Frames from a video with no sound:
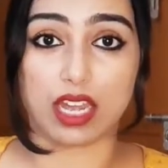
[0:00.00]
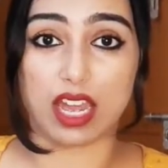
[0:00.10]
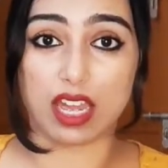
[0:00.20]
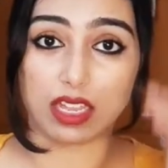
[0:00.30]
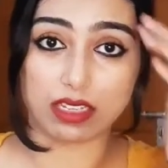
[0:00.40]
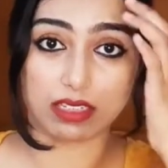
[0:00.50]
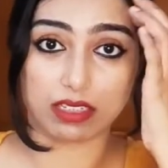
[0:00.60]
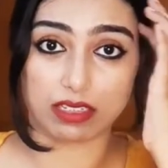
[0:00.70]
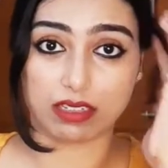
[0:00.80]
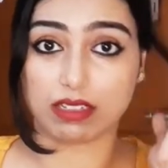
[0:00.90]
and
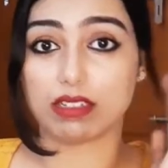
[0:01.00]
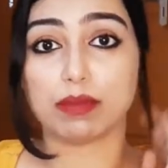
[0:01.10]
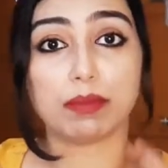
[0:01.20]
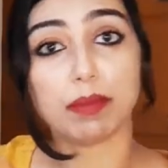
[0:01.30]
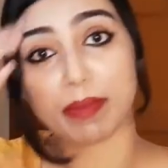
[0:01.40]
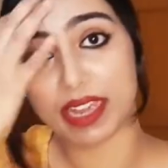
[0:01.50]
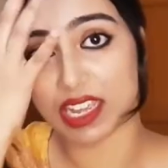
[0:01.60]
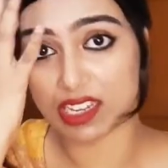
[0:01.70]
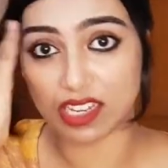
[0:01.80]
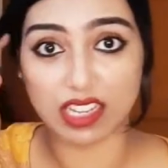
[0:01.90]
a
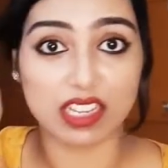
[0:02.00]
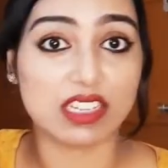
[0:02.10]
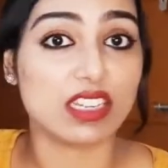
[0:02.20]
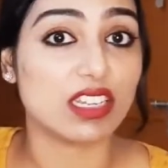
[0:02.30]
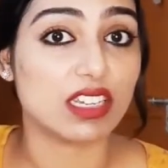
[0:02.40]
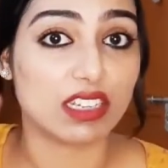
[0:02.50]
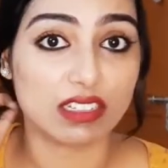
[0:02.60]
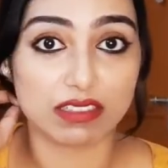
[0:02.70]
bad hair day.